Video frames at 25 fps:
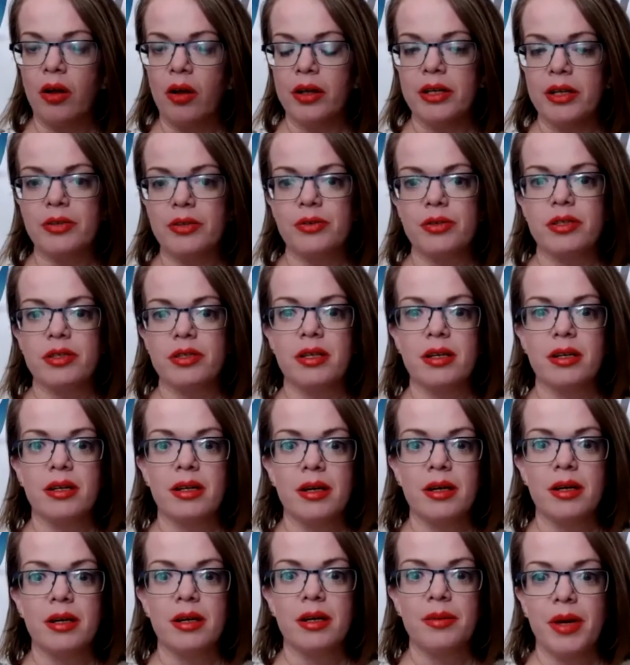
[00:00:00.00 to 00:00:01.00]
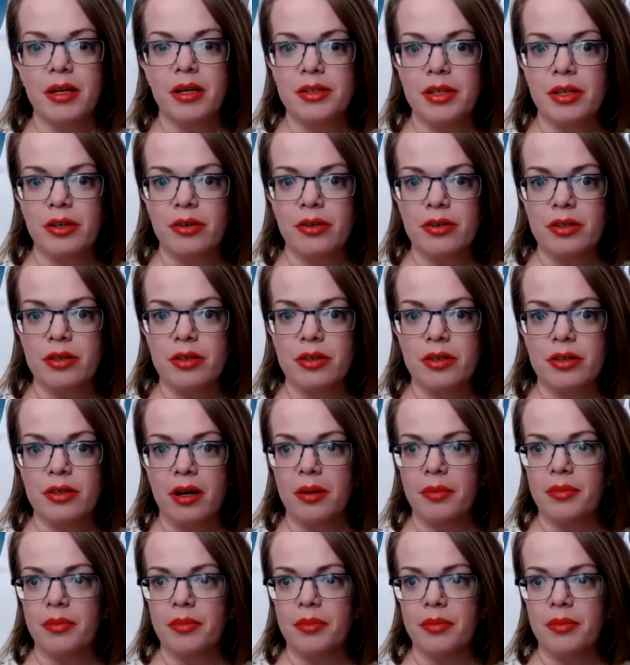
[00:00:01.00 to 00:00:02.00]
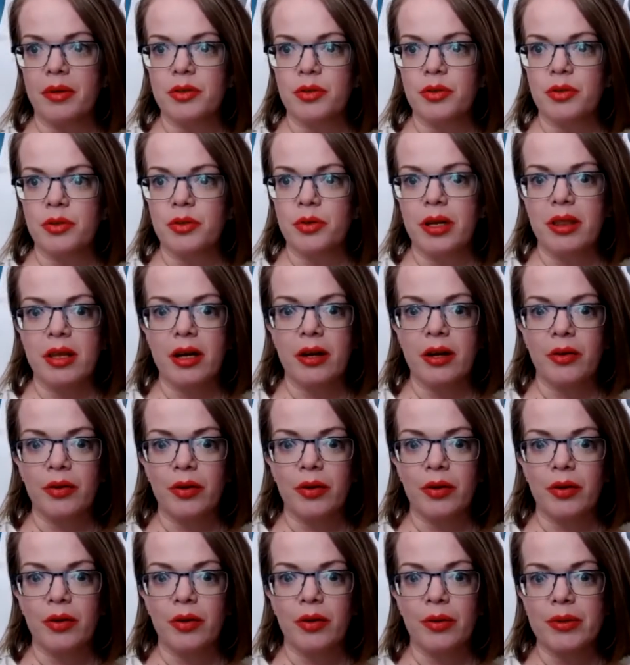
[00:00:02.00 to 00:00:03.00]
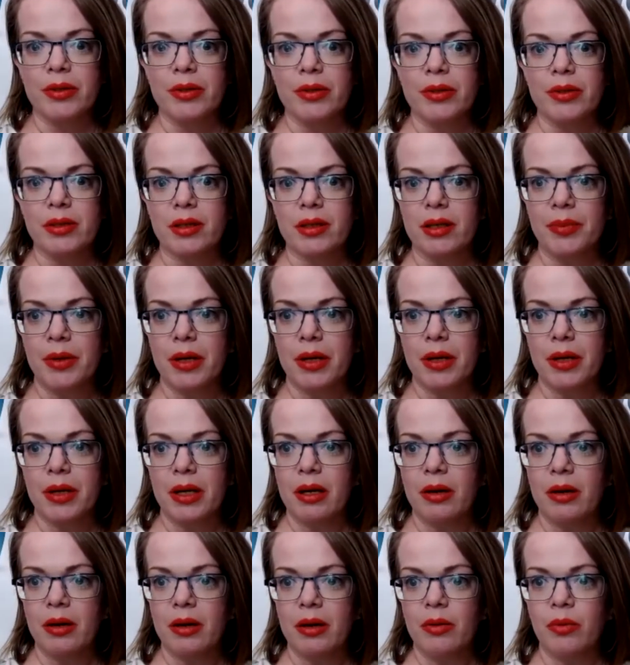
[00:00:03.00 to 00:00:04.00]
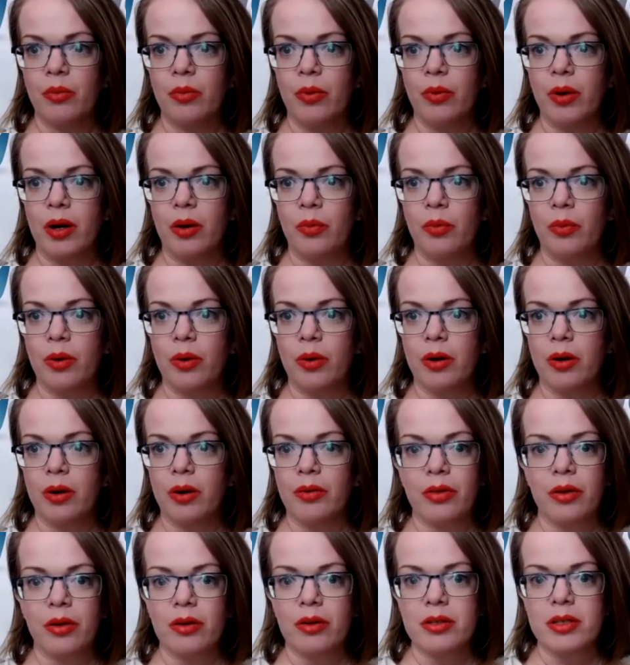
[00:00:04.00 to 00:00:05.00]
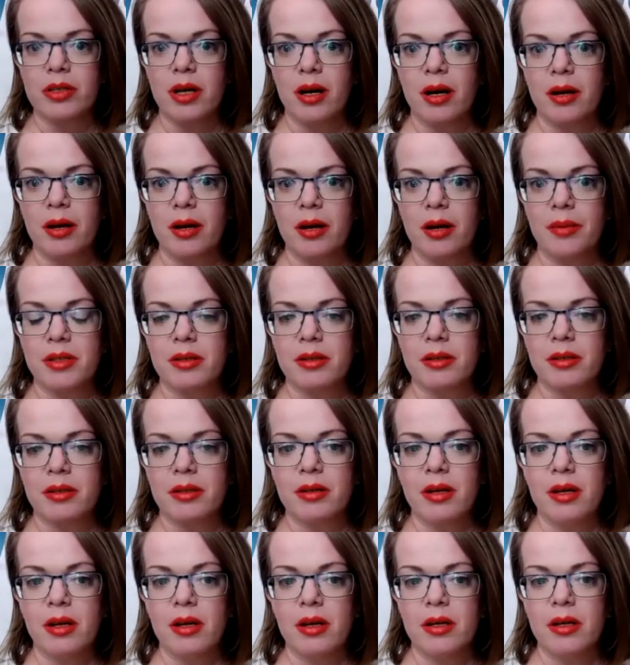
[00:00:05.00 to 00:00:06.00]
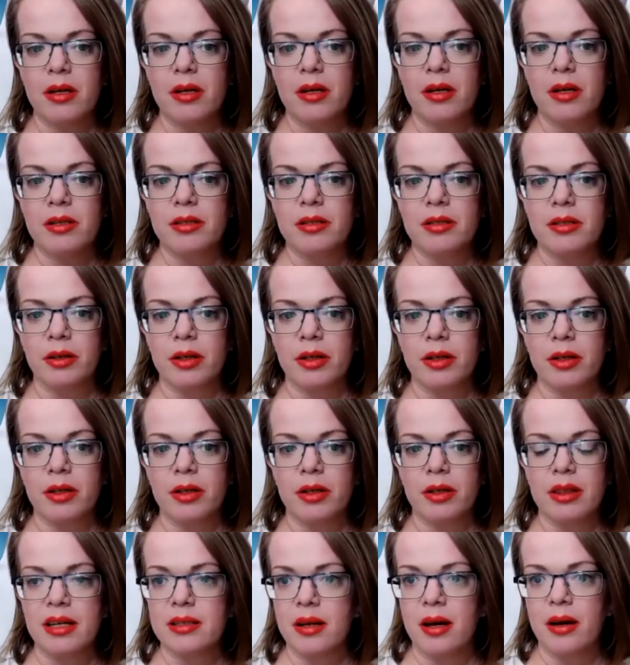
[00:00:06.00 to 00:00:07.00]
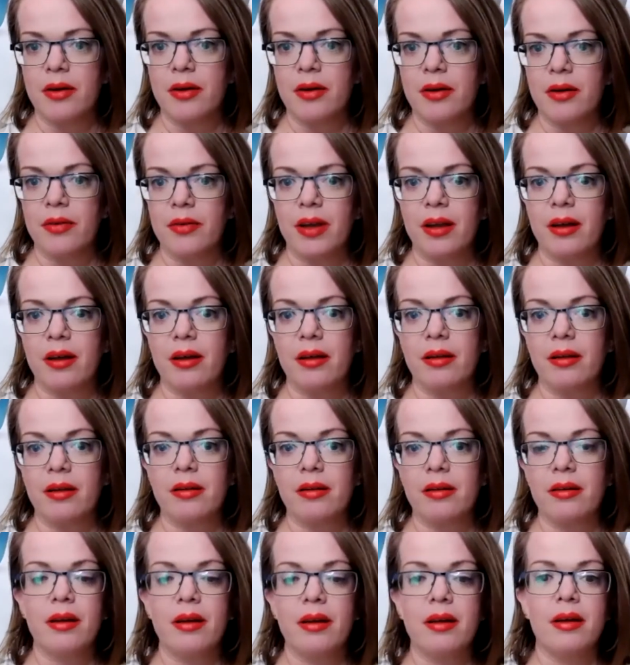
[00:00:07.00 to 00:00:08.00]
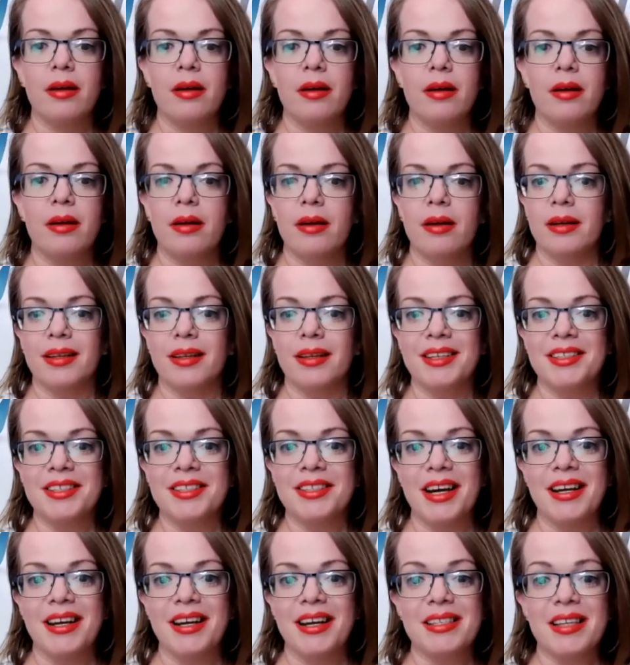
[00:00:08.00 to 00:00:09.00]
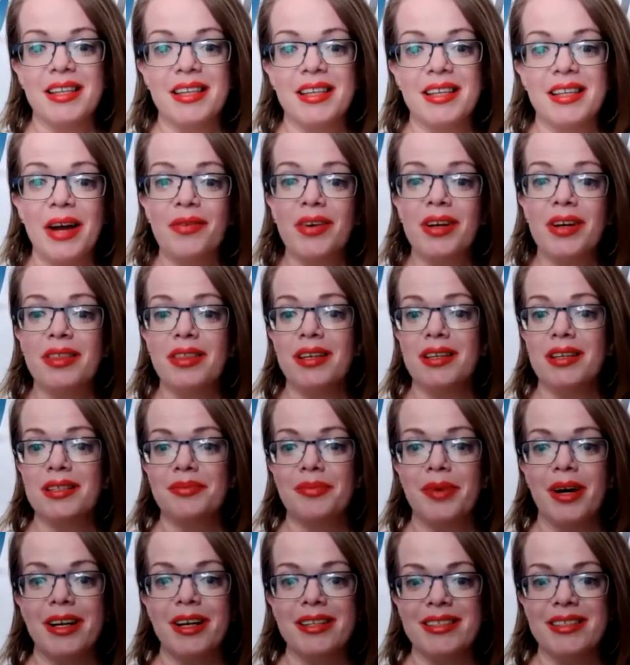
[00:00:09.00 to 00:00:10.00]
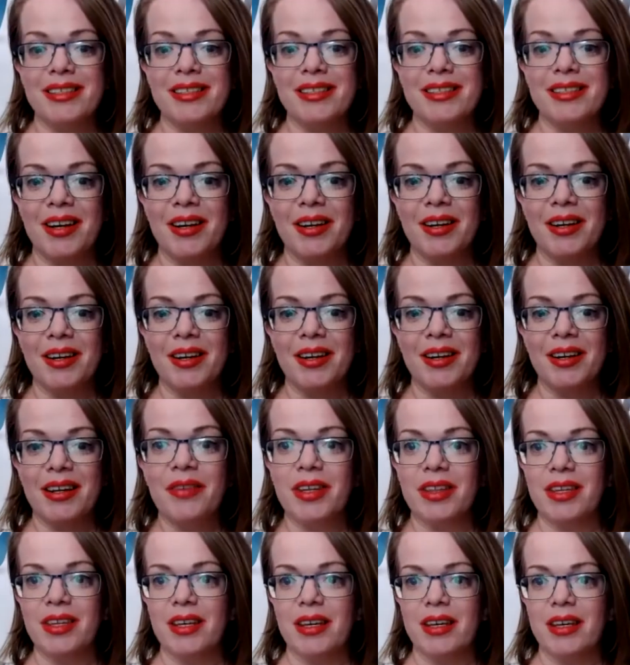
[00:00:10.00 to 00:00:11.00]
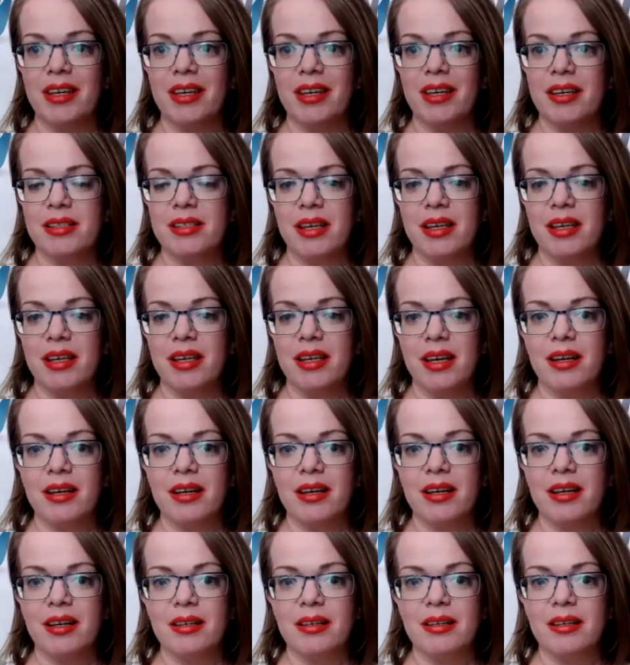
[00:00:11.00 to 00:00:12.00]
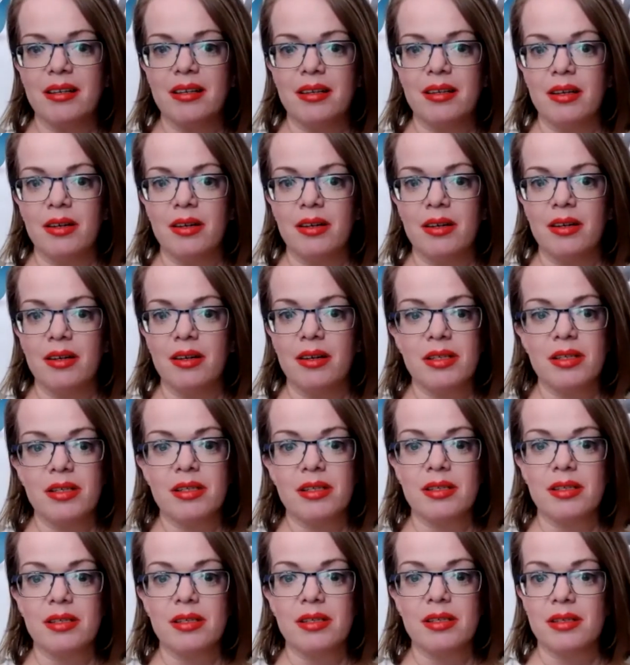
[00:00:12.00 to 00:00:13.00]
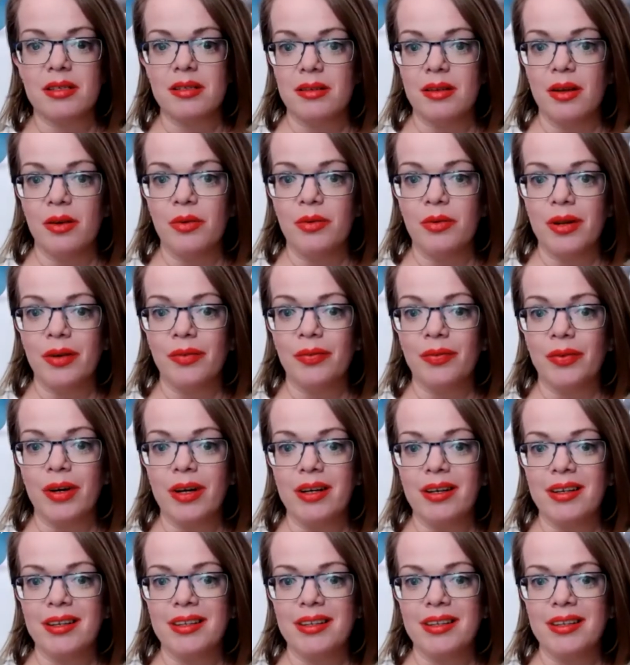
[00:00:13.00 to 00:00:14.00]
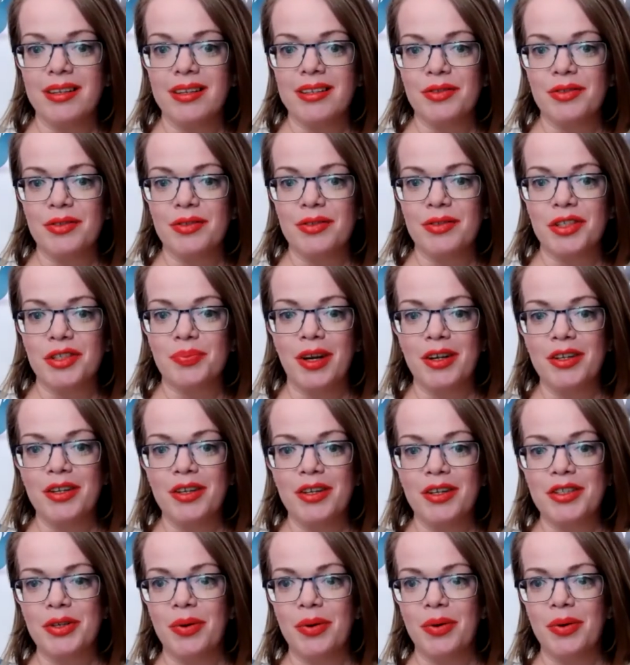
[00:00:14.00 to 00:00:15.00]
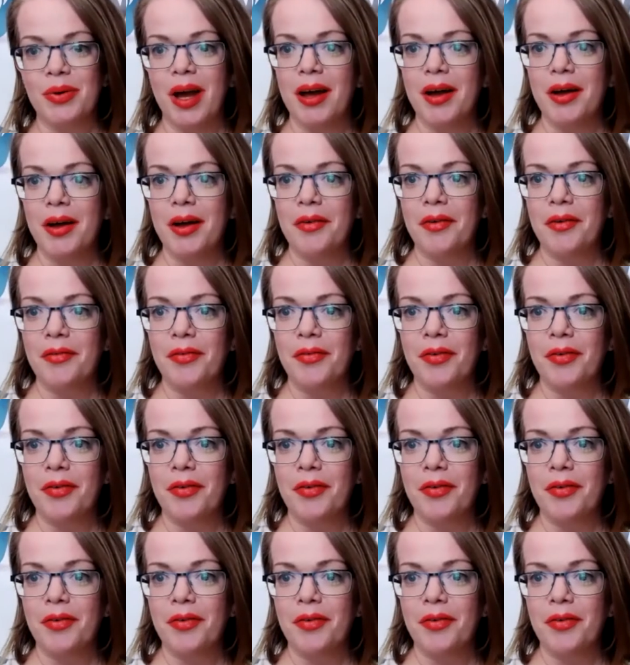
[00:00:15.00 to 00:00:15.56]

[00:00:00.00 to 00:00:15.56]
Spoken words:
interested in managing your time, joining that group is going to be well worth your time to look at that stuff. And like Jackie said, everything's mindset, everything is. And, you know, this is no different. And so just because you have